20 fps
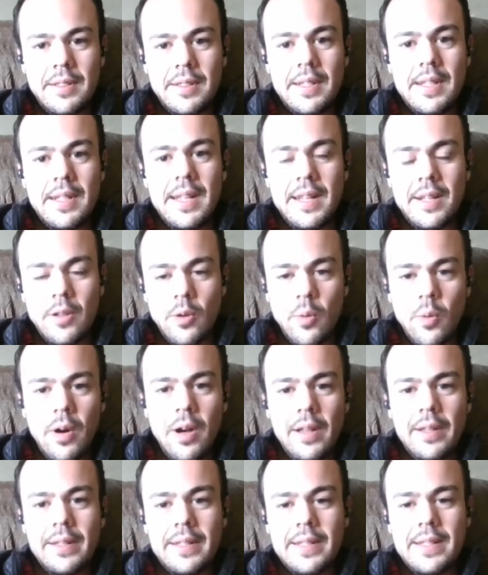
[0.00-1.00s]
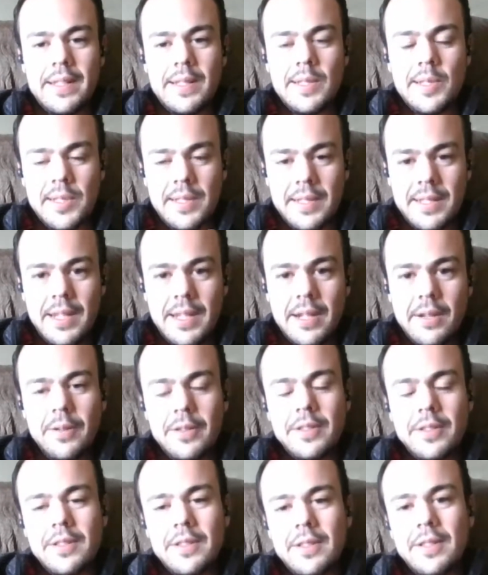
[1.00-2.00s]
innate qualities and
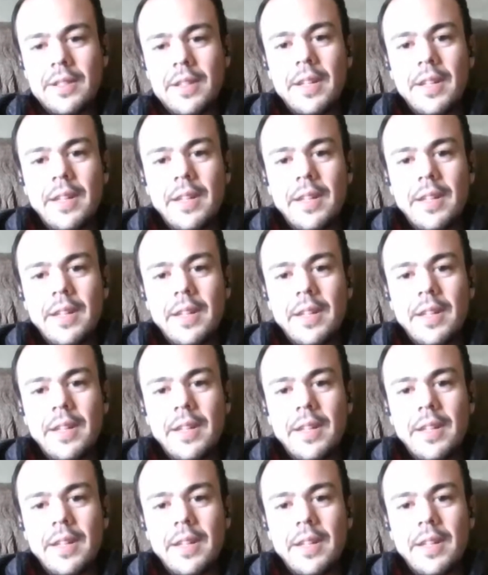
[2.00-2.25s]
character